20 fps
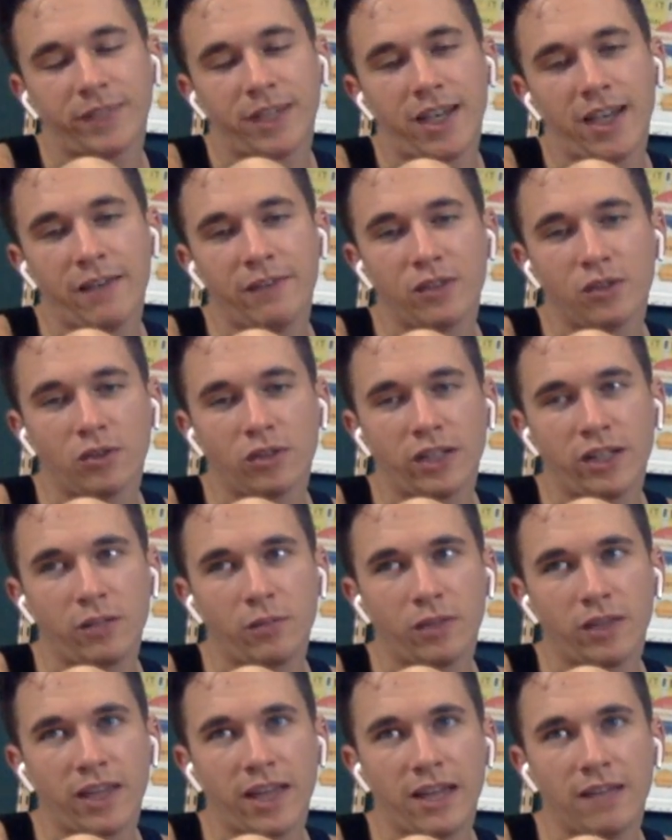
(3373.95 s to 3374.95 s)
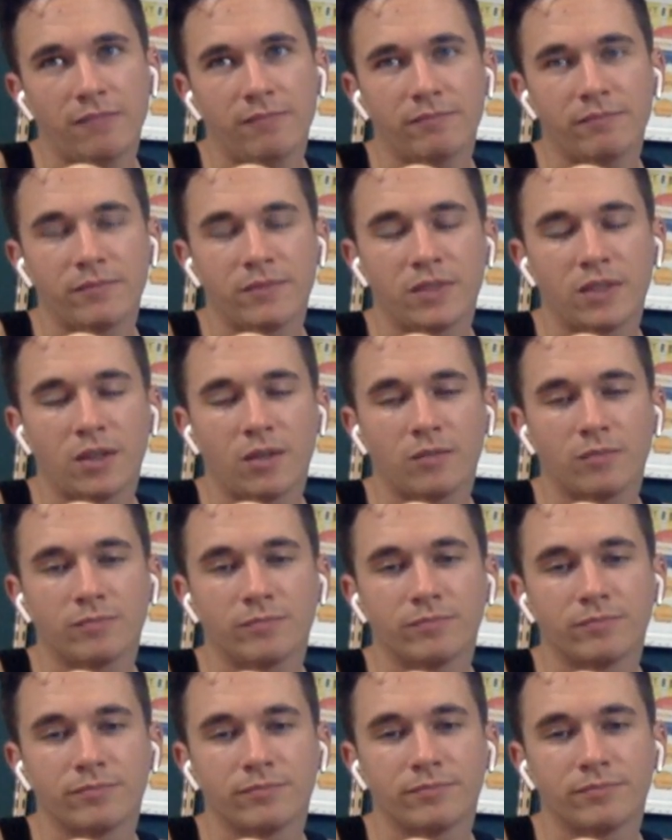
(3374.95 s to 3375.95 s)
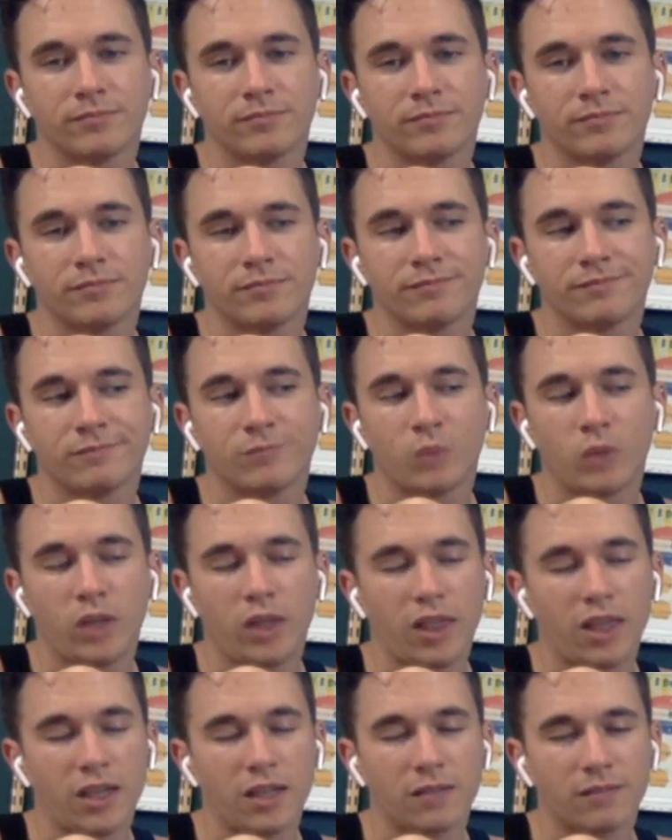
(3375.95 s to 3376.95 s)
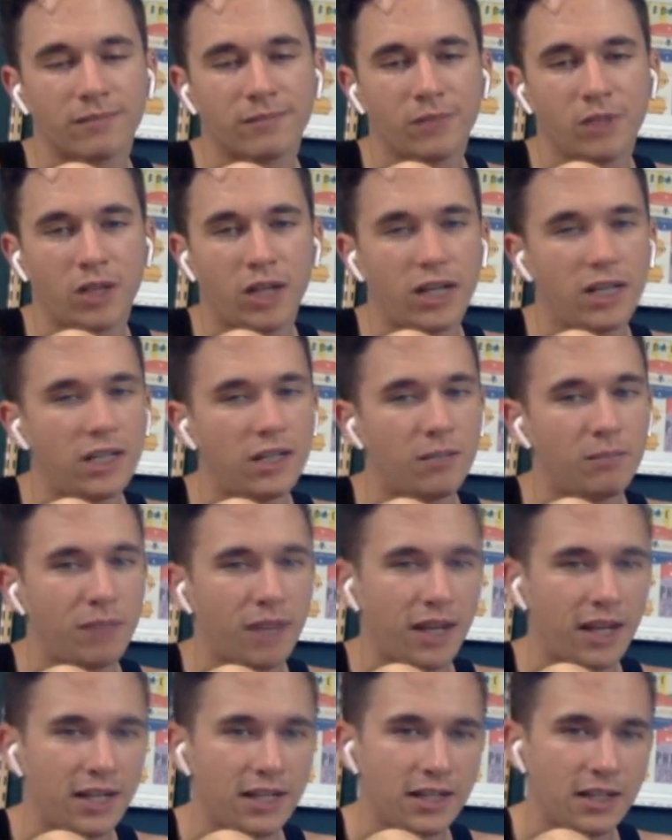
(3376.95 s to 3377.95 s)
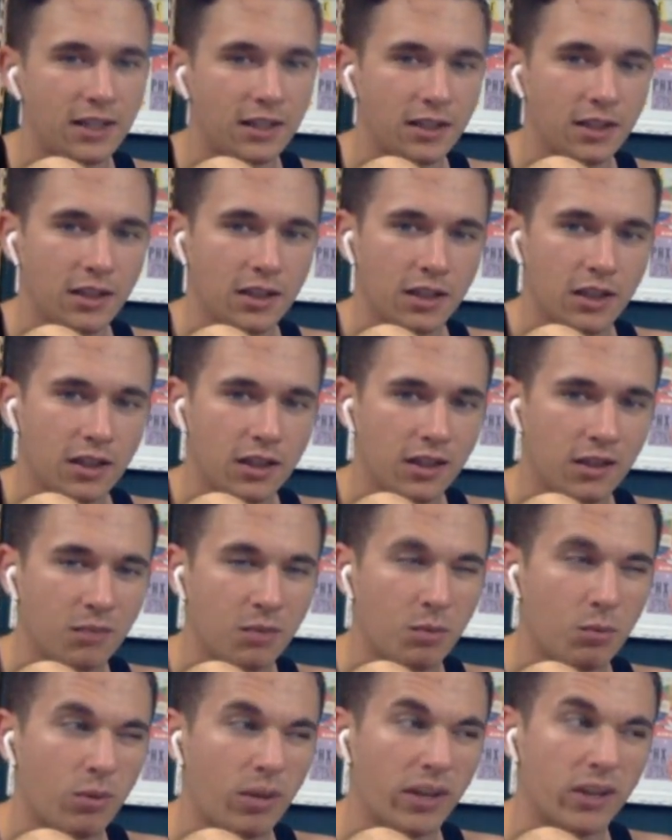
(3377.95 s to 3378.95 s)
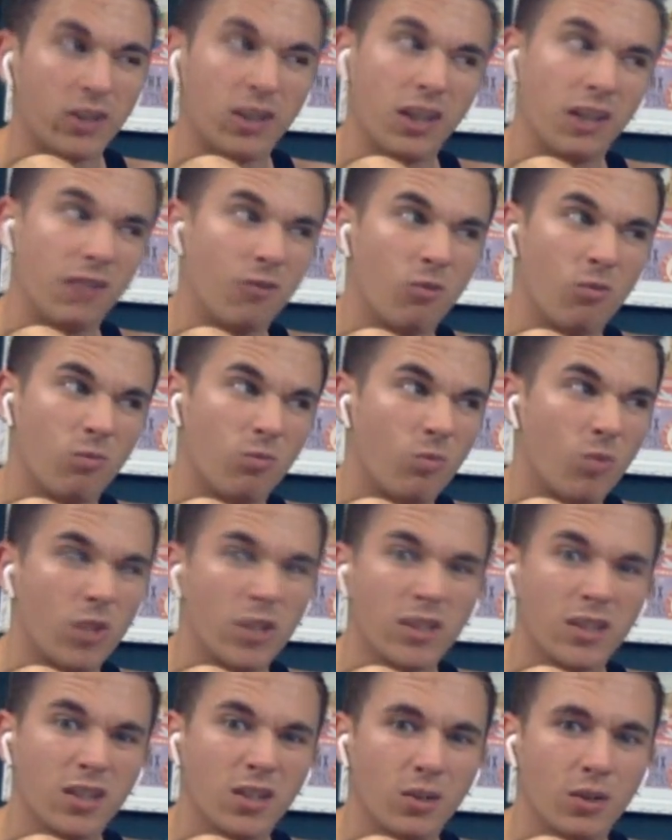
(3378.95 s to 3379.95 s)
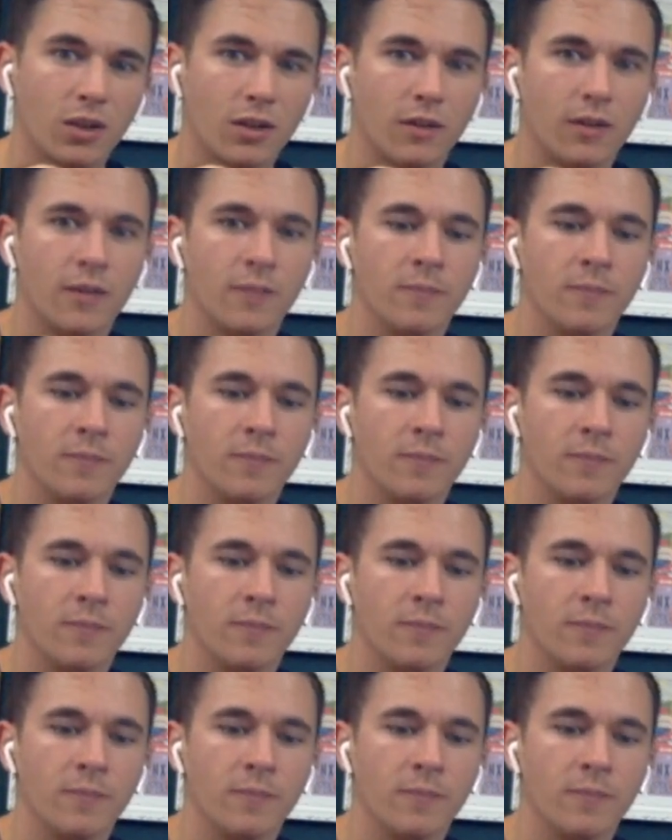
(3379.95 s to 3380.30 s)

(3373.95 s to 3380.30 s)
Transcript: I haven't told anyone that. So what do you think? Good idea? Bad idea? I think people actually want to do it.